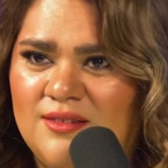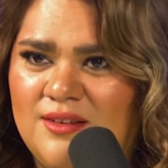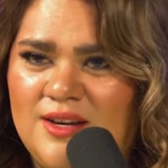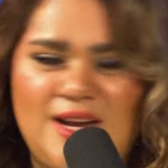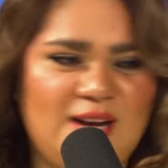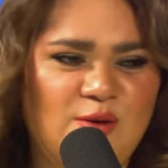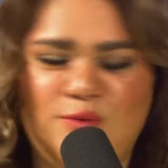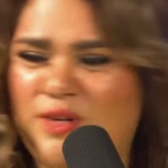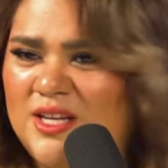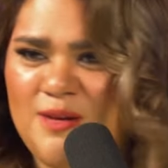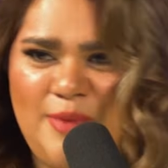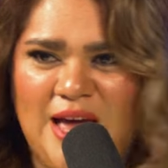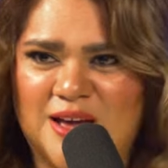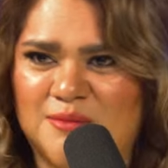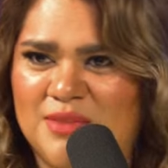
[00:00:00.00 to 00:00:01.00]
And I don't need a
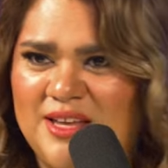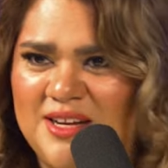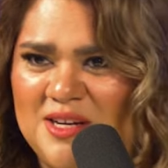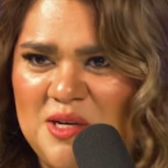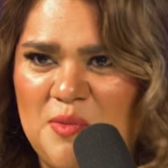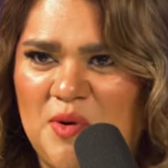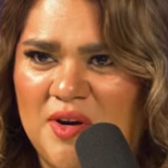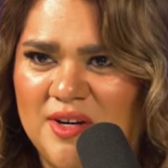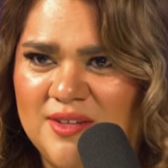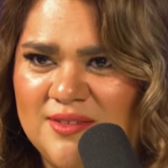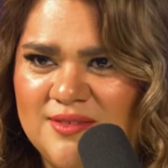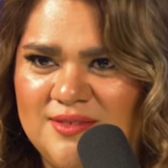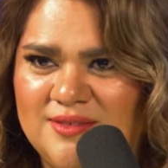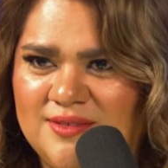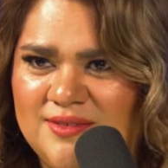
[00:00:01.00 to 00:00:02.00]
backup plan anymore.
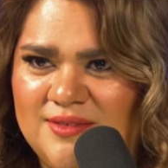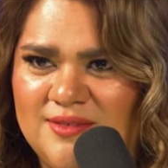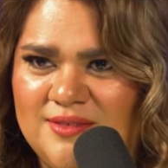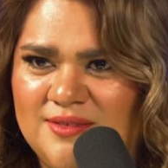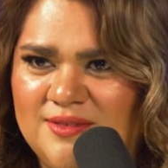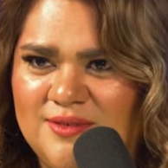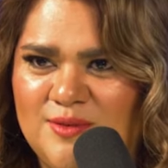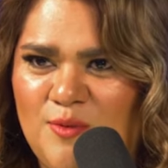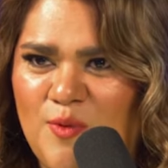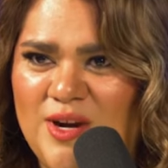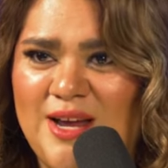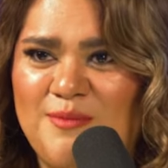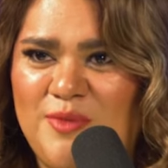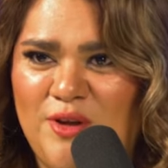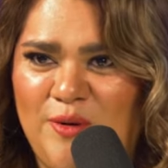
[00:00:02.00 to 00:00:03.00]
What
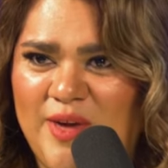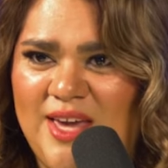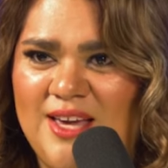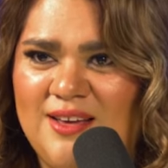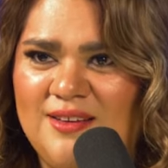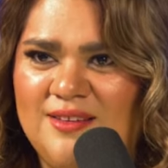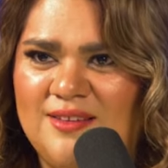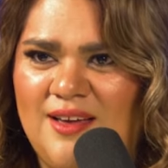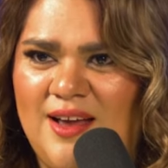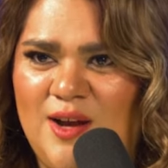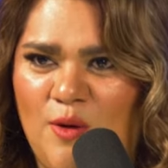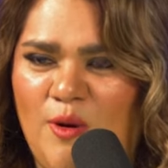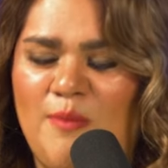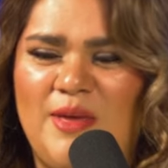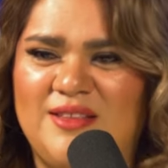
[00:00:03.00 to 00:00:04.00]
I'm doing, I
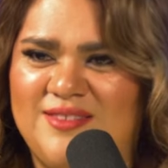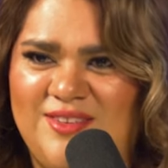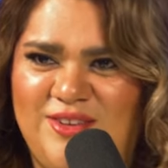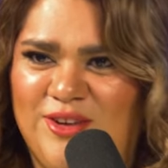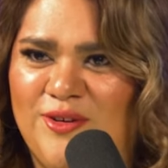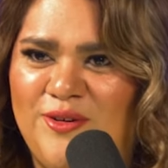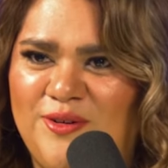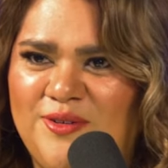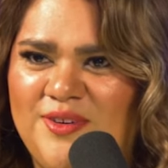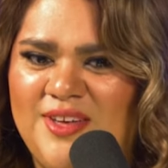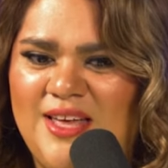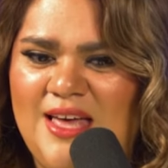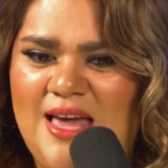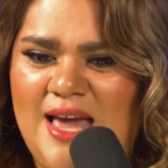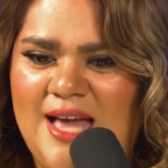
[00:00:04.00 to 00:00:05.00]
know I'm meant to do.
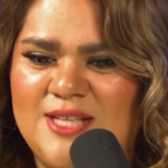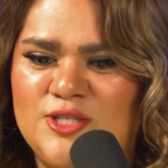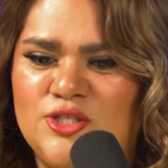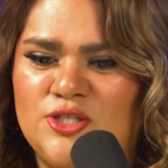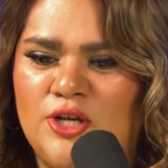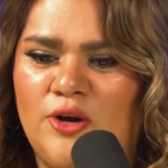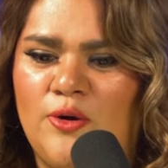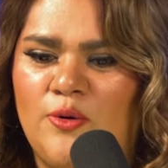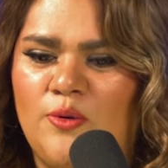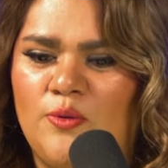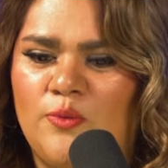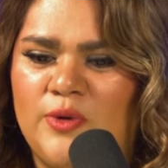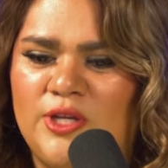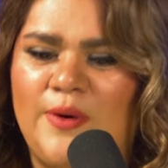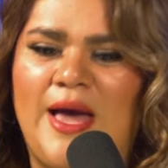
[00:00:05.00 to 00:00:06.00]
And so
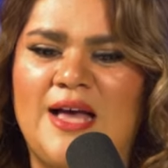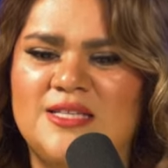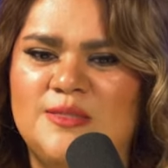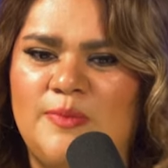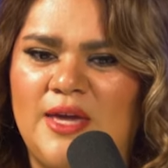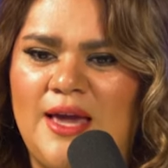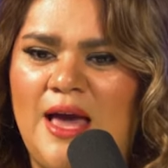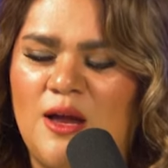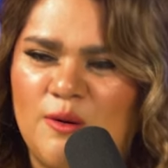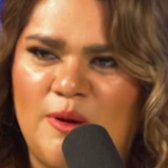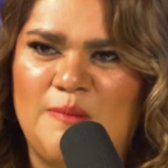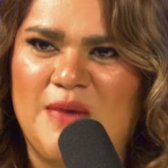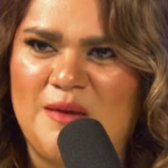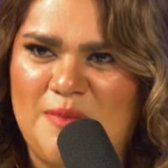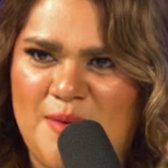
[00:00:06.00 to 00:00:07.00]
when you ask me, how do
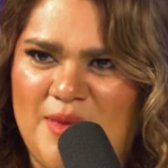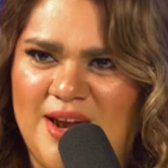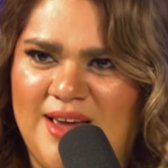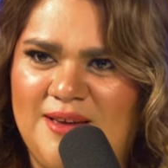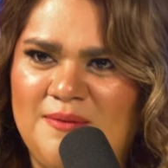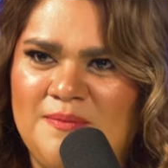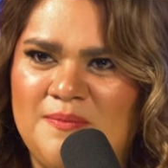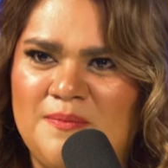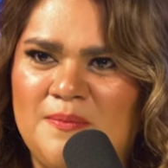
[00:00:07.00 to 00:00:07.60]
I make my money?